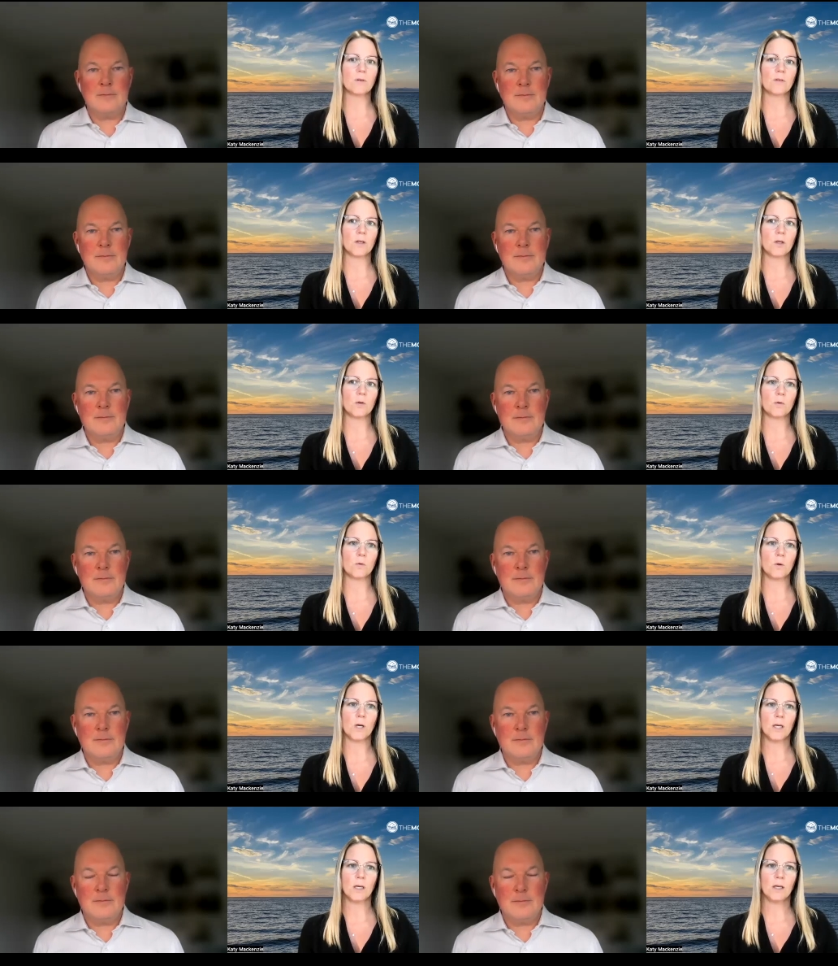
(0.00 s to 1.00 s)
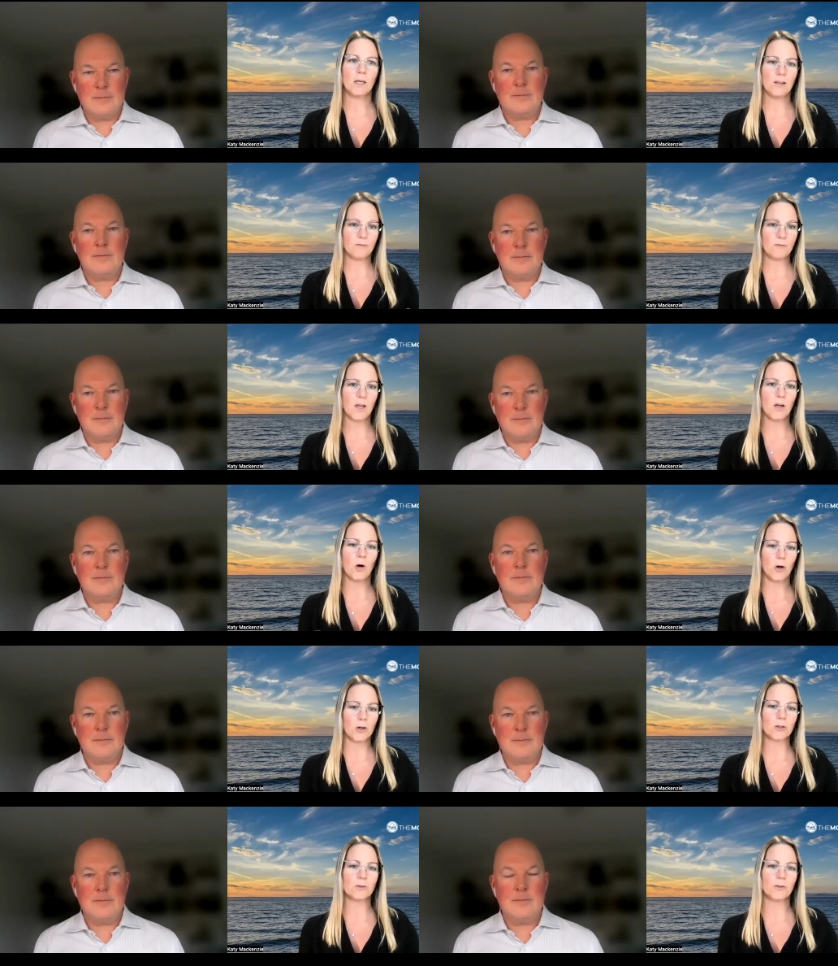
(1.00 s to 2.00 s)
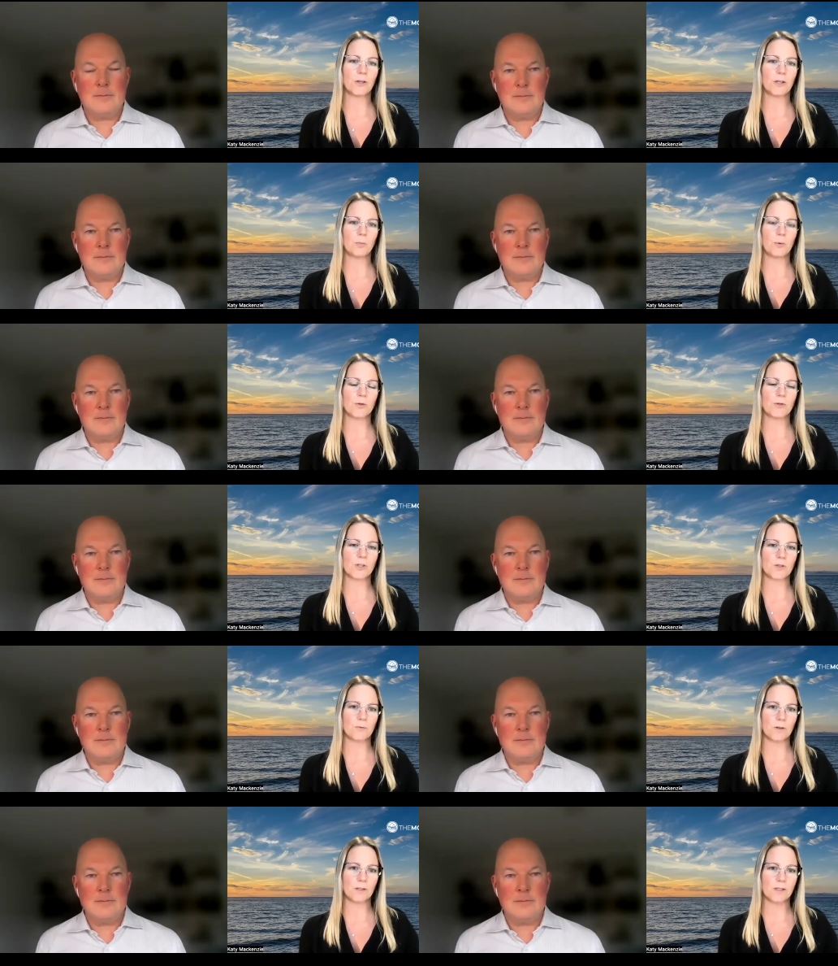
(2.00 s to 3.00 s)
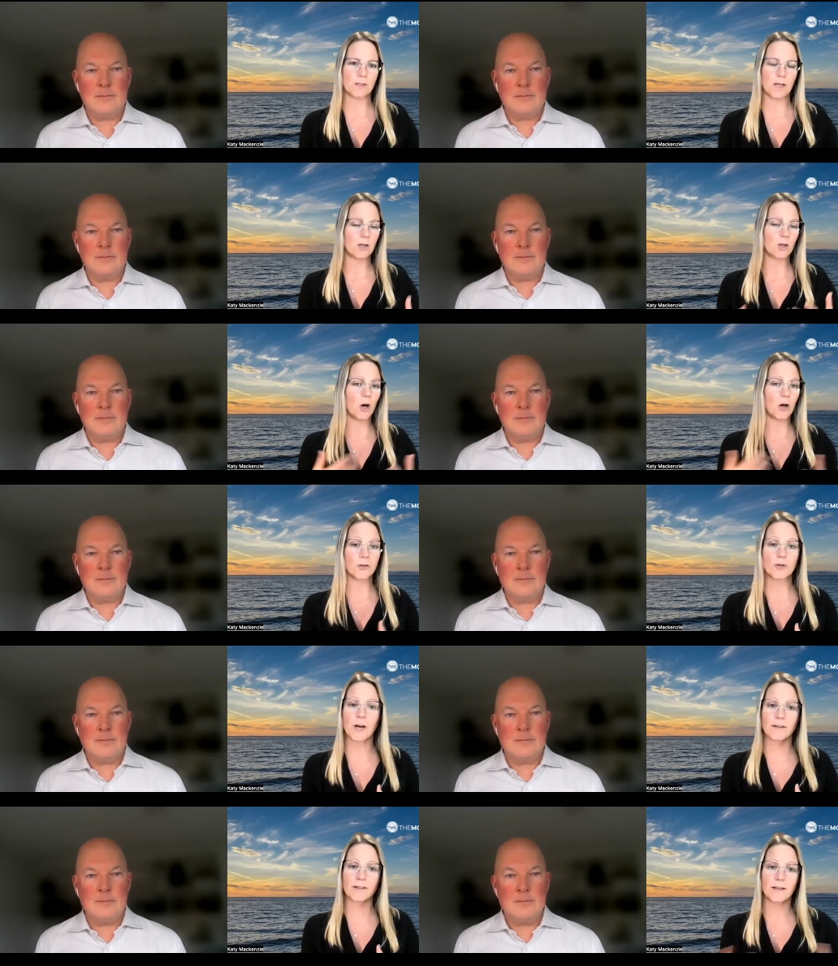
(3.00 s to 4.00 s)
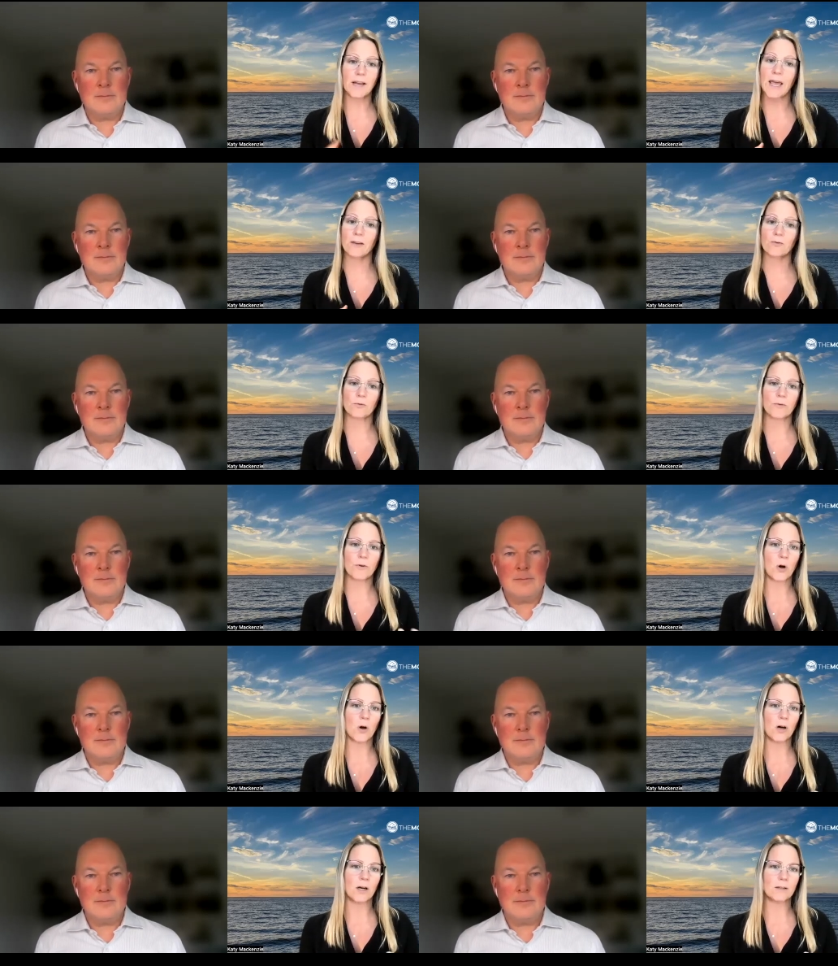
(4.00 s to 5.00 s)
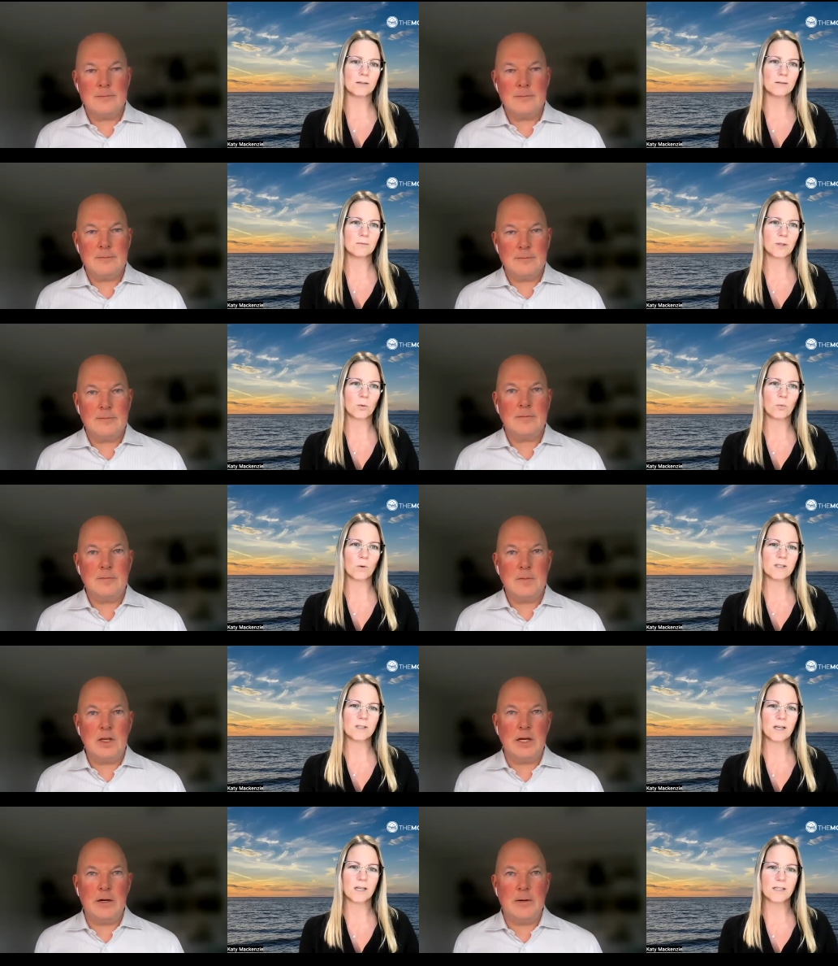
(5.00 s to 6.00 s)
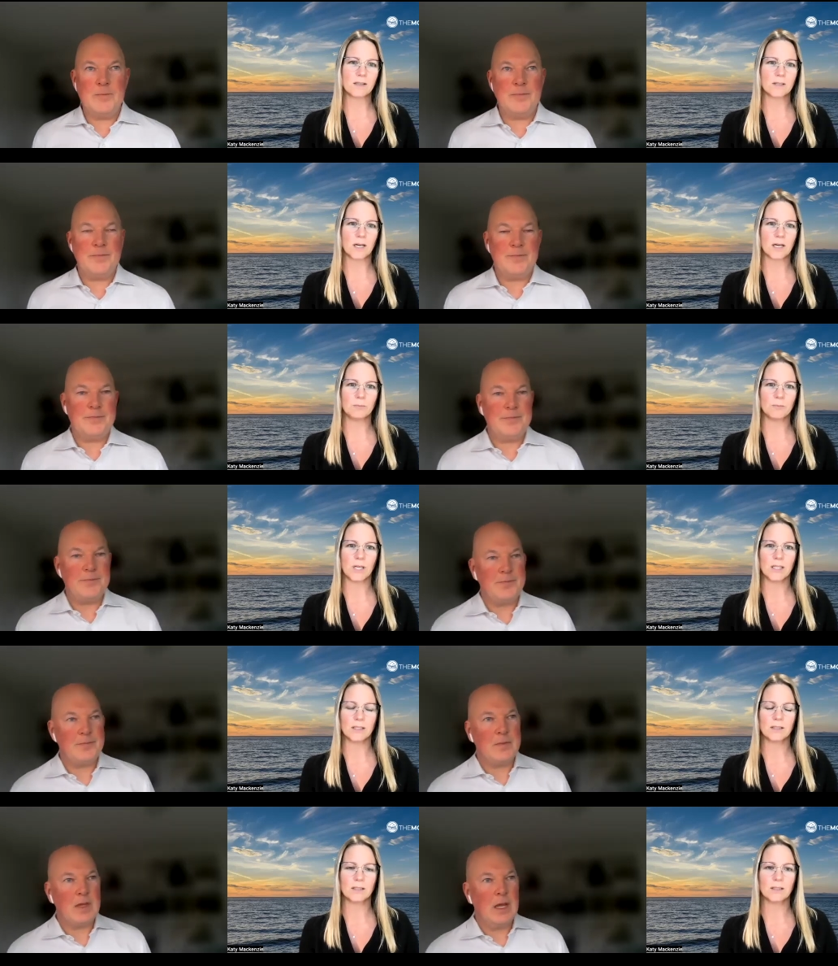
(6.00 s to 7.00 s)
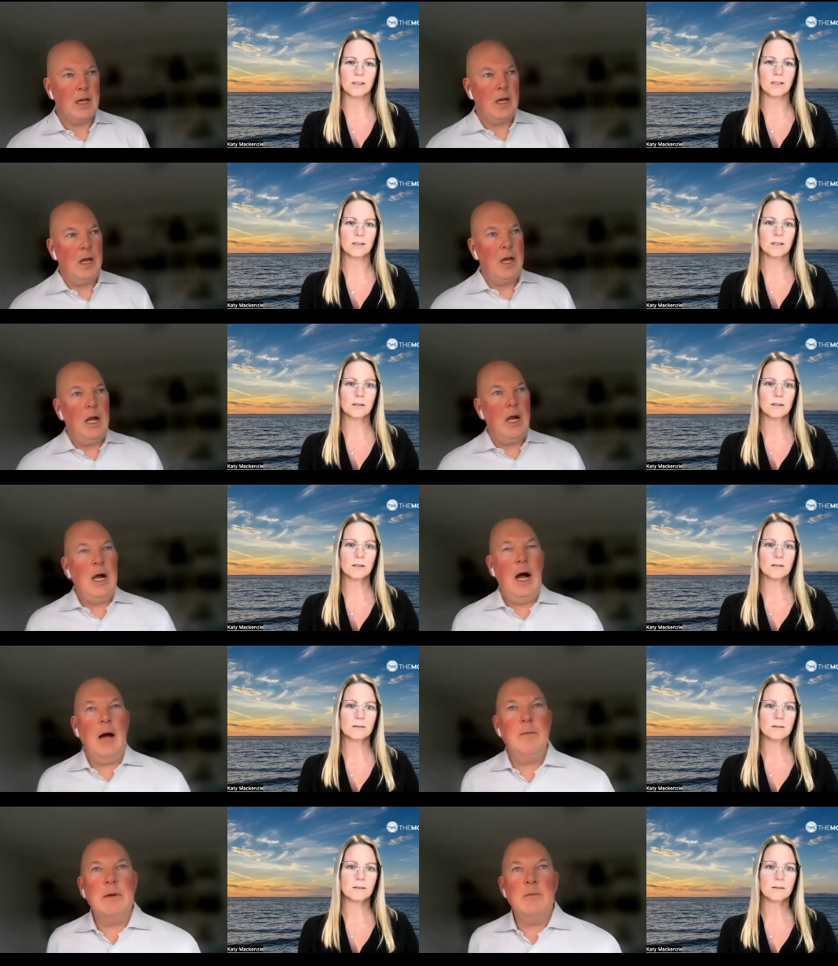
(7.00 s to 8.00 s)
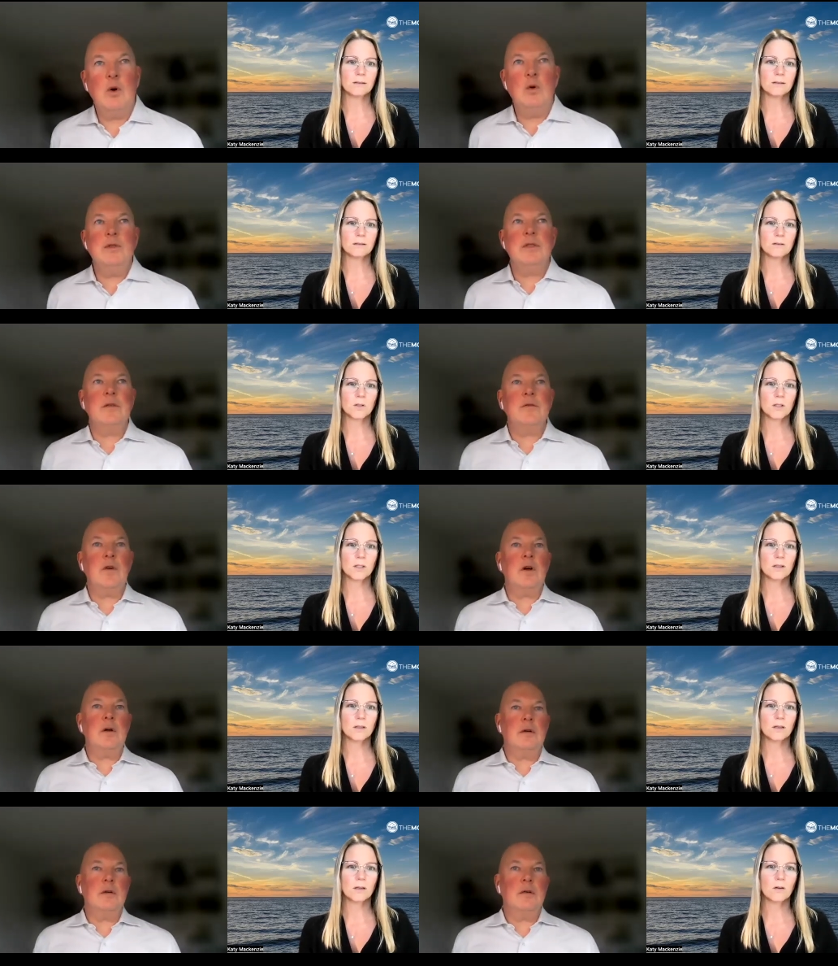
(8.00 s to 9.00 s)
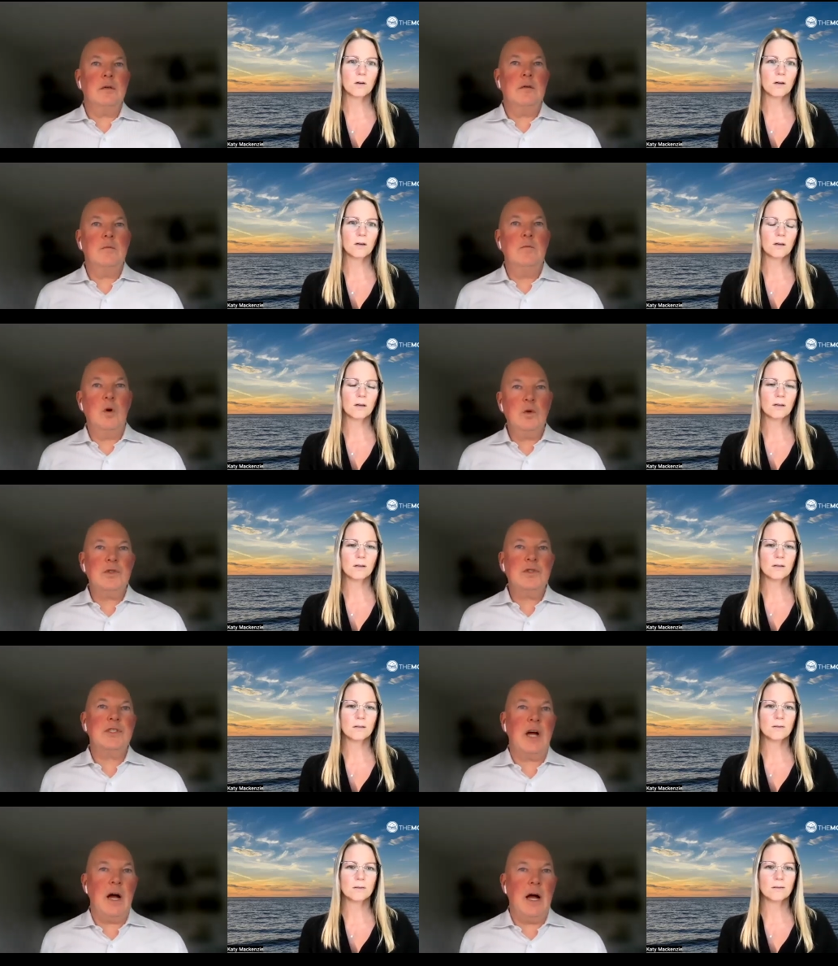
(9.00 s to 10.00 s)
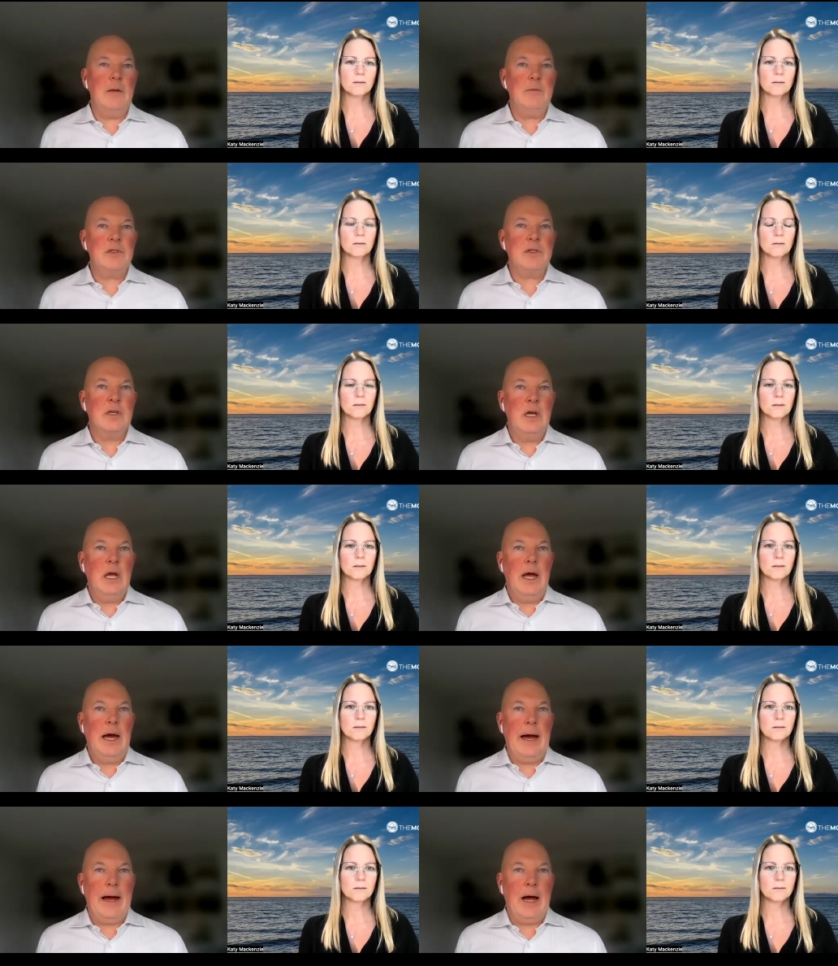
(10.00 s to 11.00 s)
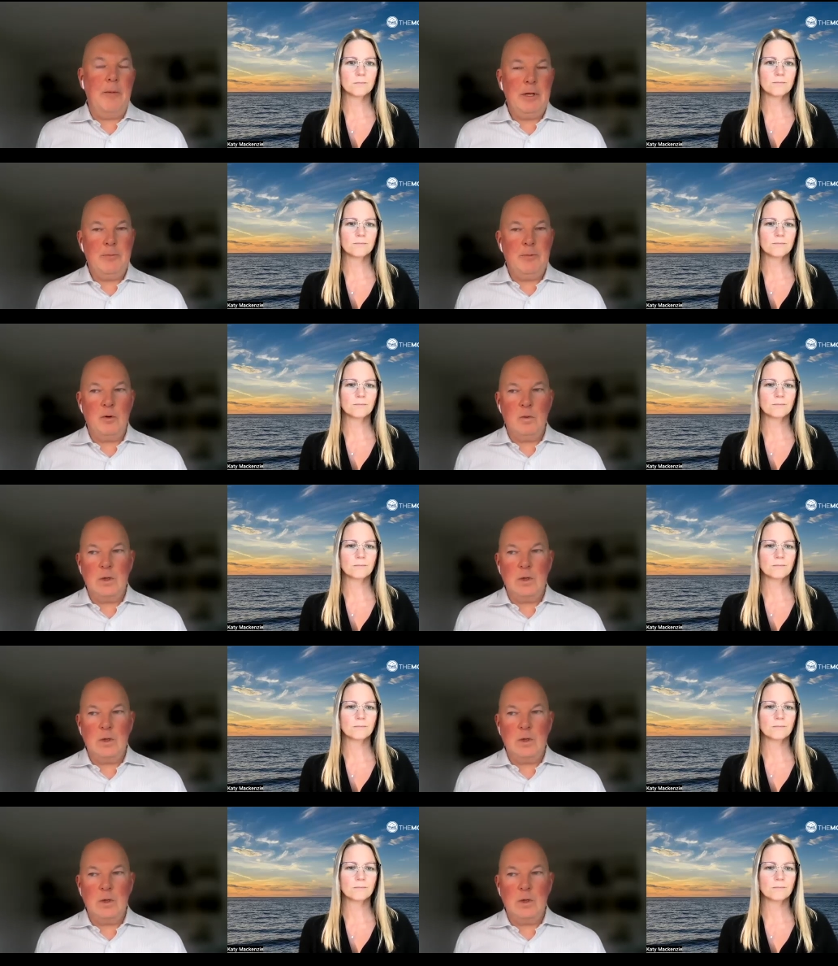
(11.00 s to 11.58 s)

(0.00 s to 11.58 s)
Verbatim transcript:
Speaker 1: with you if they are looking to purchase real estate, contract in hand or not? Like, what is
Speaker 2: an ideal timeline? I mean, most times. People